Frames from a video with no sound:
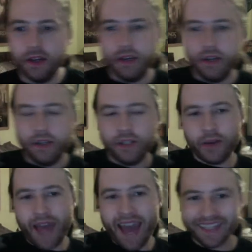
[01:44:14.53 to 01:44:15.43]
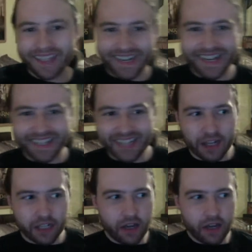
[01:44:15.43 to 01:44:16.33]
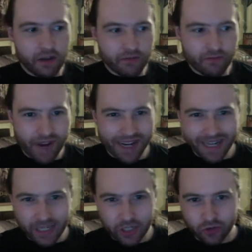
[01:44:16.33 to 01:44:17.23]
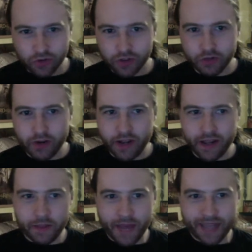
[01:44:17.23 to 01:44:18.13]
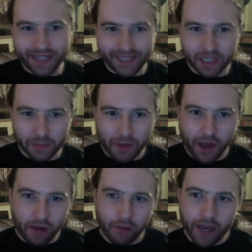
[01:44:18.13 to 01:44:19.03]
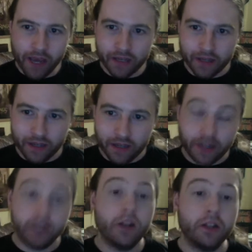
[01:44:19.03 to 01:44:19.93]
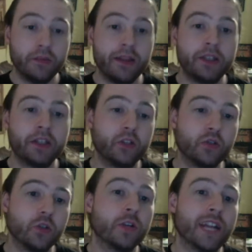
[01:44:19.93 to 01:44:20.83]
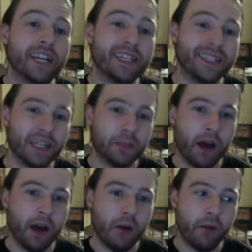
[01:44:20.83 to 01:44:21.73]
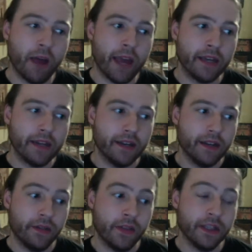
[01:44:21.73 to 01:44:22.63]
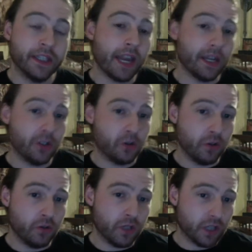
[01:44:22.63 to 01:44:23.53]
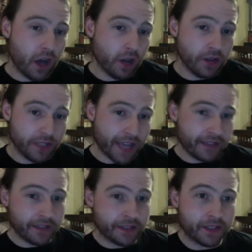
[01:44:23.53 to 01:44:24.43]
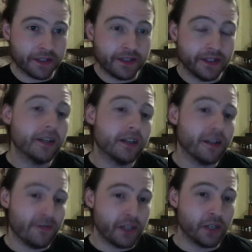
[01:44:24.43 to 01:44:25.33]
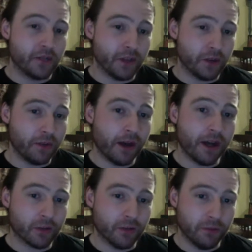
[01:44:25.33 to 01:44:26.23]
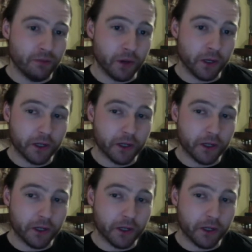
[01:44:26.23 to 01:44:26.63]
So as it is, I can't really structure it in that 6-part way. not to mention structure it in a 6-part way that stays true to the contents of each of those parts from the book.